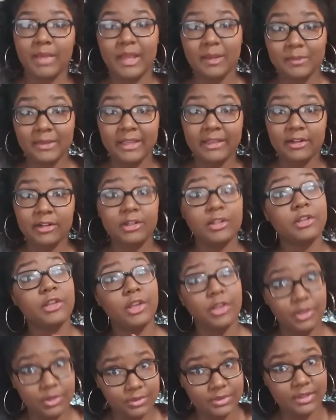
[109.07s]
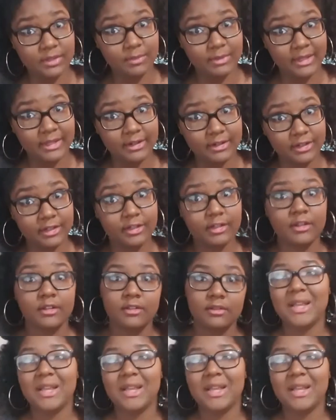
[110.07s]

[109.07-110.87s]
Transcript: buy a planner, use the planner.